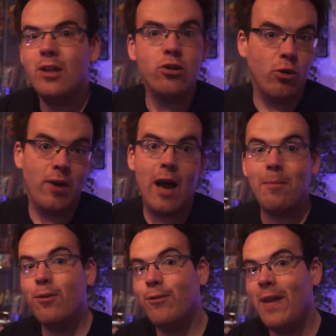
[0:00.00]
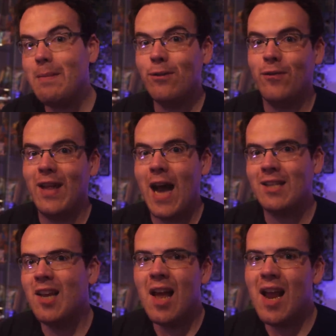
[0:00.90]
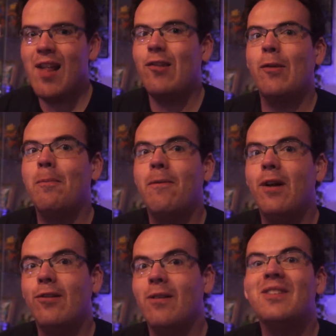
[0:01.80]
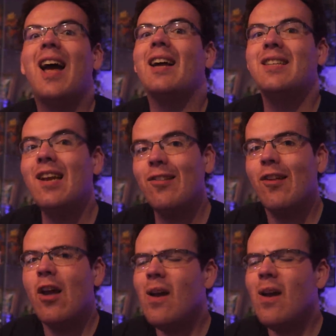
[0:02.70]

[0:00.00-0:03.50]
Toriyama is famous for that, his subversive tactics,